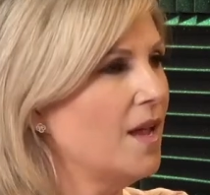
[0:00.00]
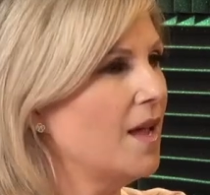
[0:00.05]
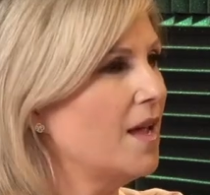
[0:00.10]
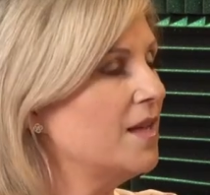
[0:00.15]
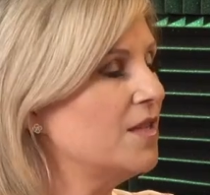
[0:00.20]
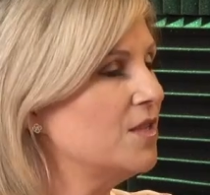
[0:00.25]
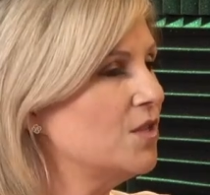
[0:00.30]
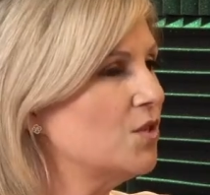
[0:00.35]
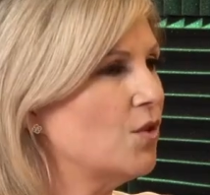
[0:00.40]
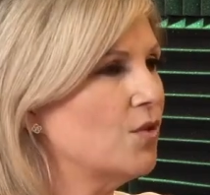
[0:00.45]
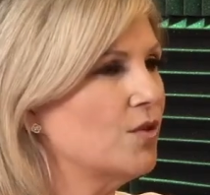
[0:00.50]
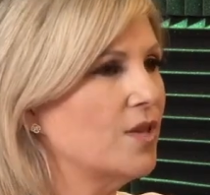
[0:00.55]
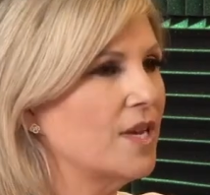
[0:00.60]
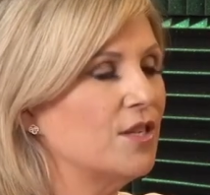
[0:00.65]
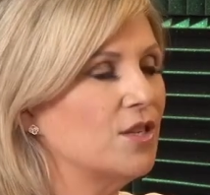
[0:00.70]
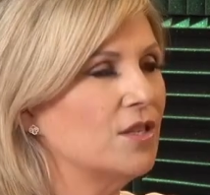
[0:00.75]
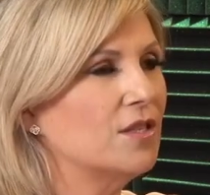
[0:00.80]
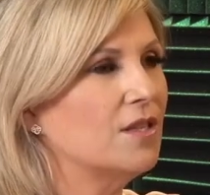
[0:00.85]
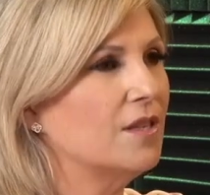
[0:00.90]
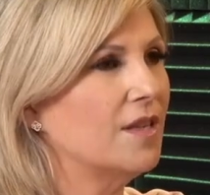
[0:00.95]
And so
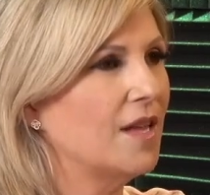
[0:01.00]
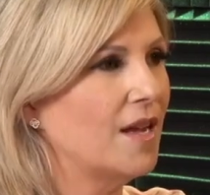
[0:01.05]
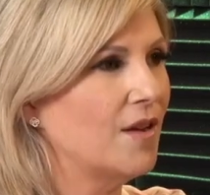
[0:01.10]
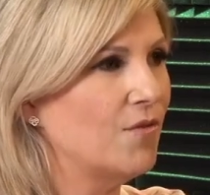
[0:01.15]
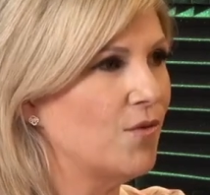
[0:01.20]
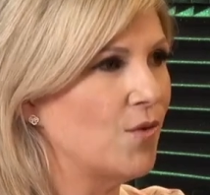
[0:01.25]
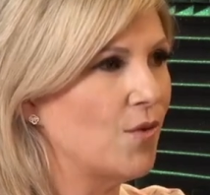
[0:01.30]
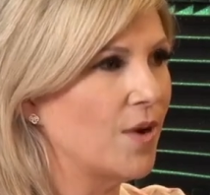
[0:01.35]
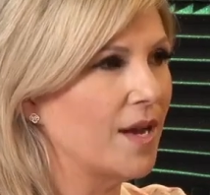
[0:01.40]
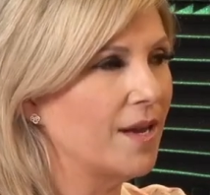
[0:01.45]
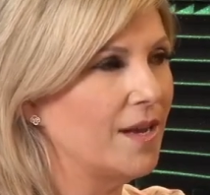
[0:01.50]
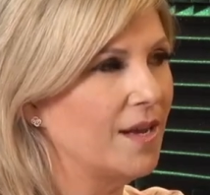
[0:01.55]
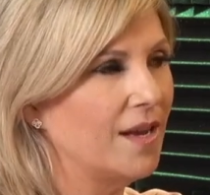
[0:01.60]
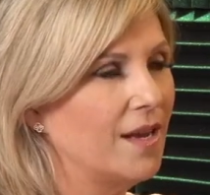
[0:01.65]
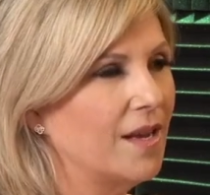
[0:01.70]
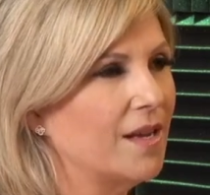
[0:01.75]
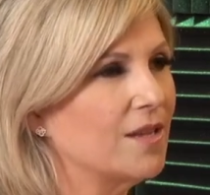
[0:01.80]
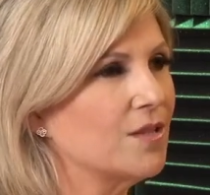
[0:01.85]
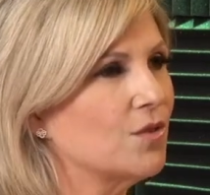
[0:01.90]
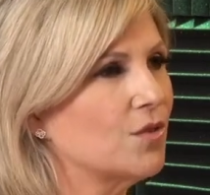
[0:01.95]
they avoid
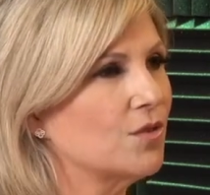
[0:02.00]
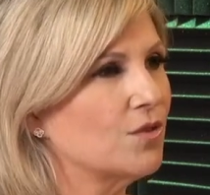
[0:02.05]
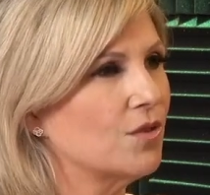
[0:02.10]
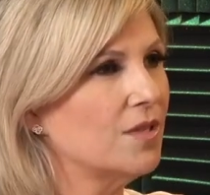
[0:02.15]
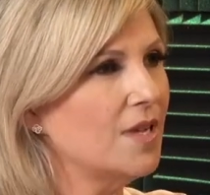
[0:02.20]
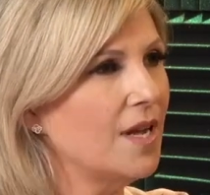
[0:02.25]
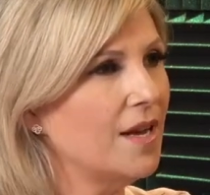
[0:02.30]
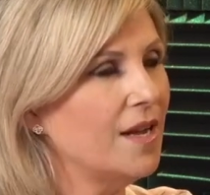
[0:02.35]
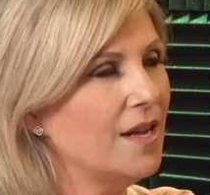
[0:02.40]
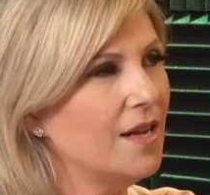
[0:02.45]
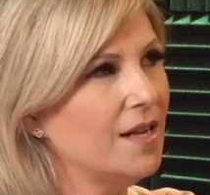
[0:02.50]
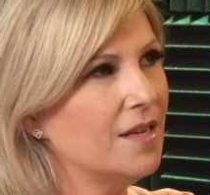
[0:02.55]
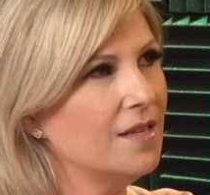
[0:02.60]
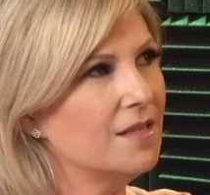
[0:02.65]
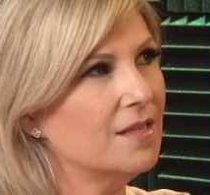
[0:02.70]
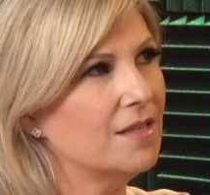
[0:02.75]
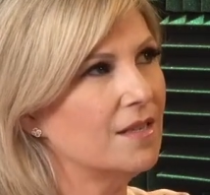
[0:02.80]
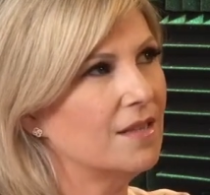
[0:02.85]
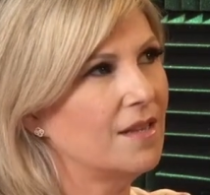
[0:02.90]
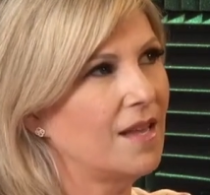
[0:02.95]
eating in social settings.